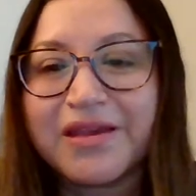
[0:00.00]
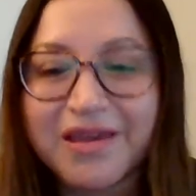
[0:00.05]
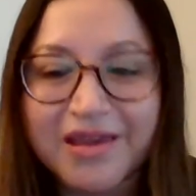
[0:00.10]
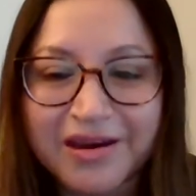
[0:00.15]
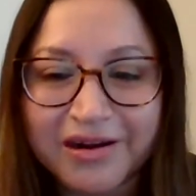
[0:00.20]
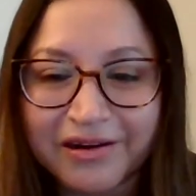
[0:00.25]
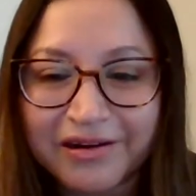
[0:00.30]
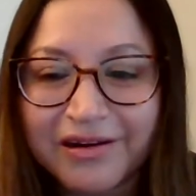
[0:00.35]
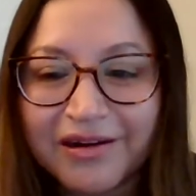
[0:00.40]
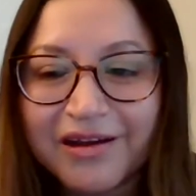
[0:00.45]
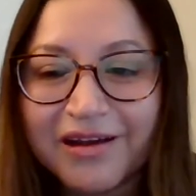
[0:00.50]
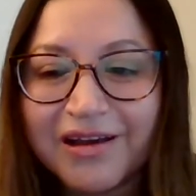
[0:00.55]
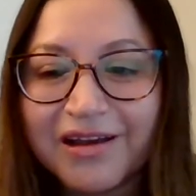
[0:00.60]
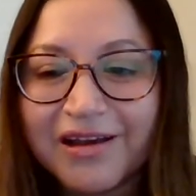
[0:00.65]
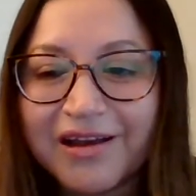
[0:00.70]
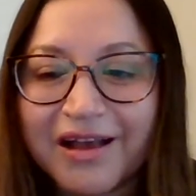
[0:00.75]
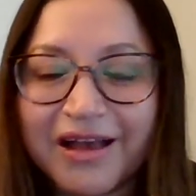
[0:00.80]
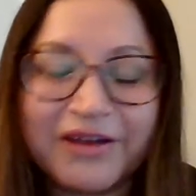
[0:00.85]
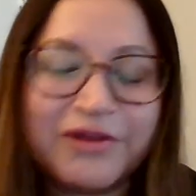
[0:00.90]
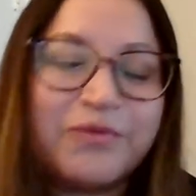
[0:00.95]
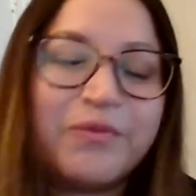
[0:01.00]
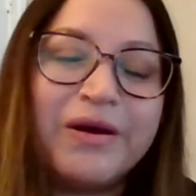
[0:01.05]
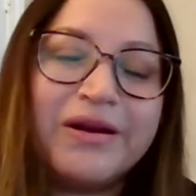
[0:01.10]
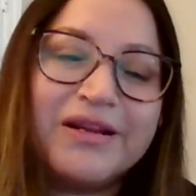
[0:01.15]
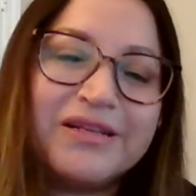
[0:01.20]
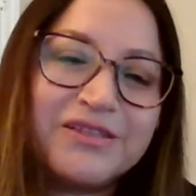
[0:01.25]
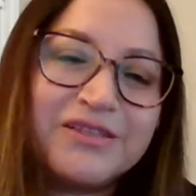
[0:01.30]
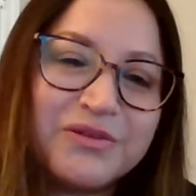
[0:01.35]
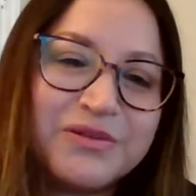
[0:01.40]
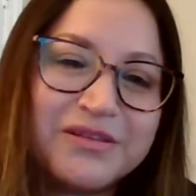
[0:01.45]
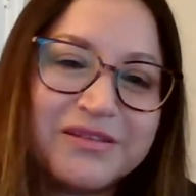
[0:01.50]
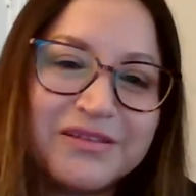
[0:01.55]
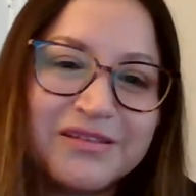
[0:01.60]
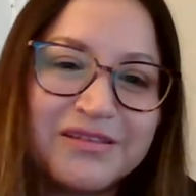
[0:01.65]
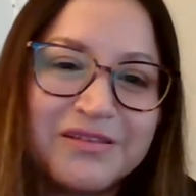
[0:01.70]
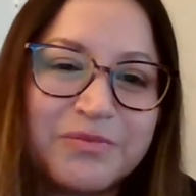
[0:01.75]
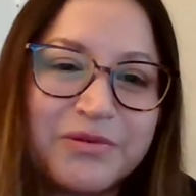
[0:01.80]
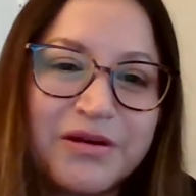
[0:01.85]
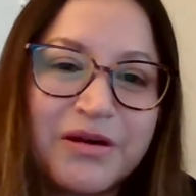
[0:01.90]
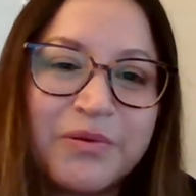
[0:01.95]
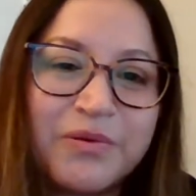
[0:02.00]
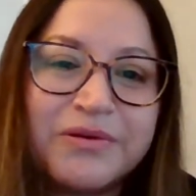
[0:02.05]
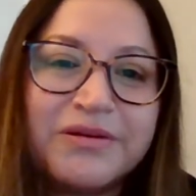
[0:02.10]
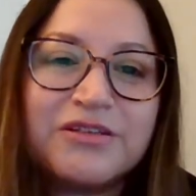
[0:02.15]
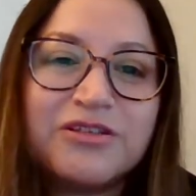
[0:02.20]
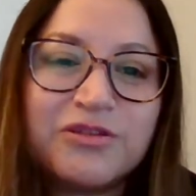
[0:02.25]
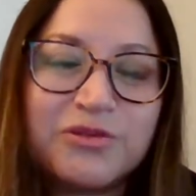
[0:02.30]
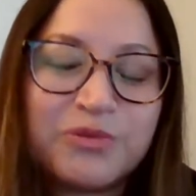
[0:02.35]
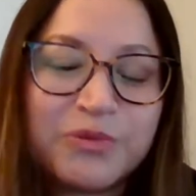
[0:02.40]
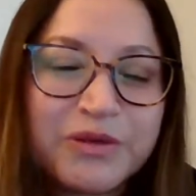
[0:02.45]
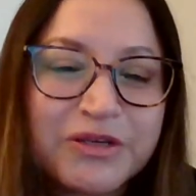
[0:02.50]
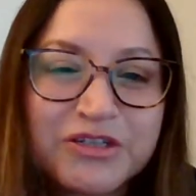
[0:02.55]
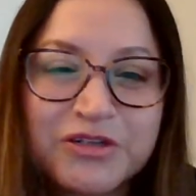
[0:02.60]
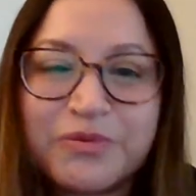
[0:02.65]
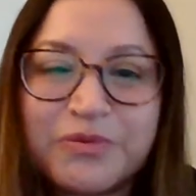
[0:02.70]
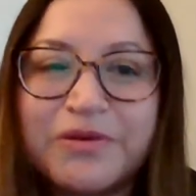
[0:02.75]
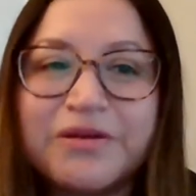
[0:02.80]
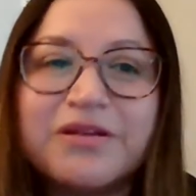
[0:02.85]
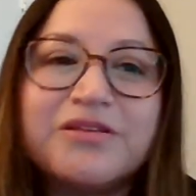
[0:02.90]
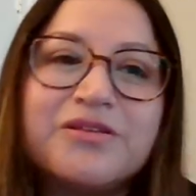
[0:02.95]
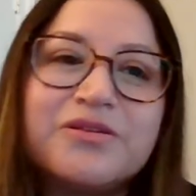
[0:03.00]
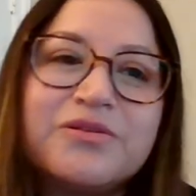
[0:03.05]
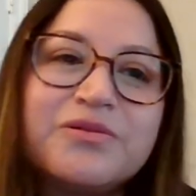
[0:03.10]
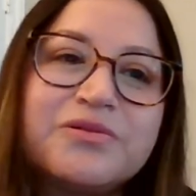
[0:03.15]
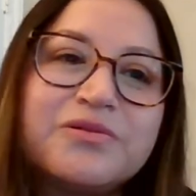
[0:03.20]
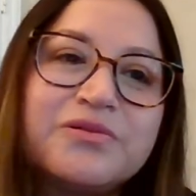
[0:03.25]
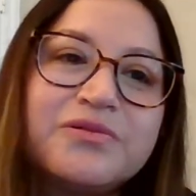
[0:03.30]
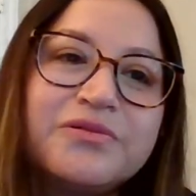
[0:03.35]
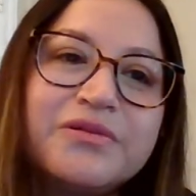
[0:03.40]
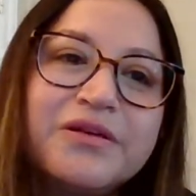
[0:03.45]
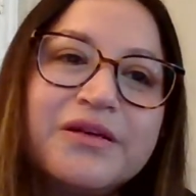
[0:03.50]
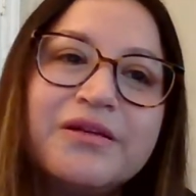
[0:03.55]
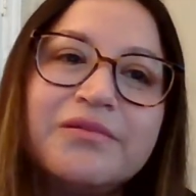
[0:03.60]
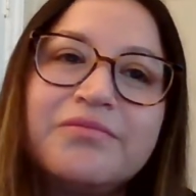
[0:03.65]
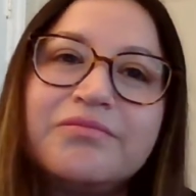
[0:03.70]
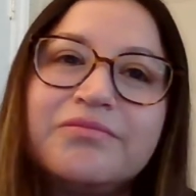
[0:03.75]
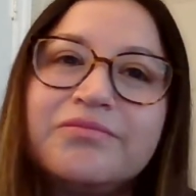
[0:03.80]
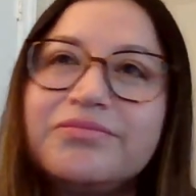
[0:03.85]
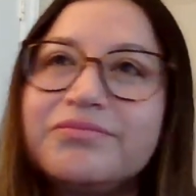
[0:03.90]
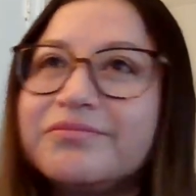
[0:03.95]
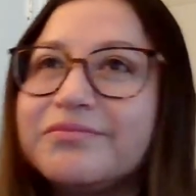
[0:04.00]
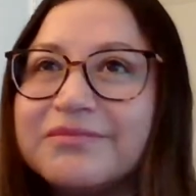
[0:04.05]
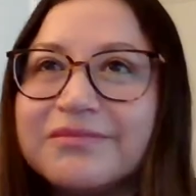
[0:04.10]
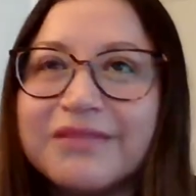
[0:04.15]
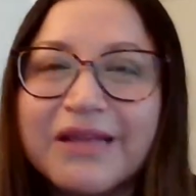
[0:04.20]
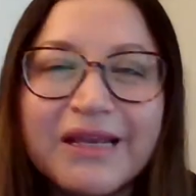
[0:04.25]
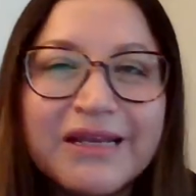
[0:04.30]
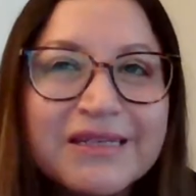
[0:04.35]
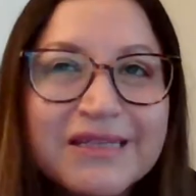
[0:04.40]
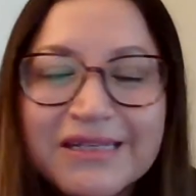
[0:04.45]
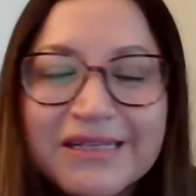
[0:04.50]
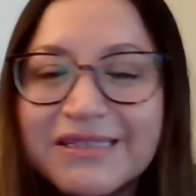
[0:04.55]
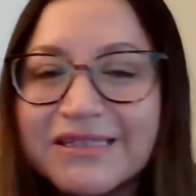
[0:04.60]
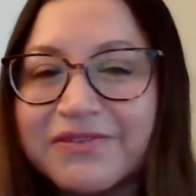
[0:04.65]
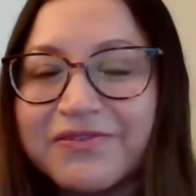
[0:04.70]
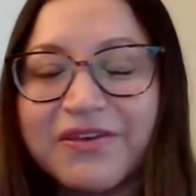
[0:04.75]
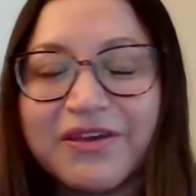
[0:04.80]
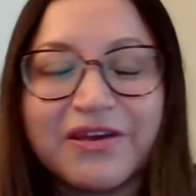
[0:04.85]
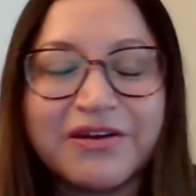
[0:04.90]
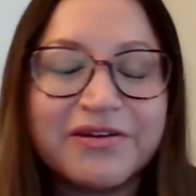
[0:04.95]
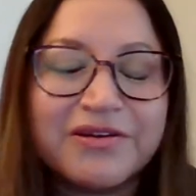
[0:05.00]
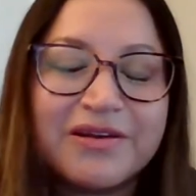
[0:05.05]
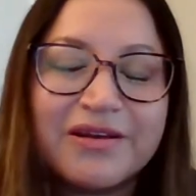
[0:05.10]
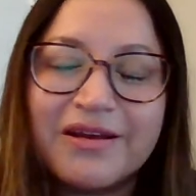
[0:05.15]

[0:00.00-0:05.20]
care. I don't want to do that anymore. I want to switch. I want to do intensive care.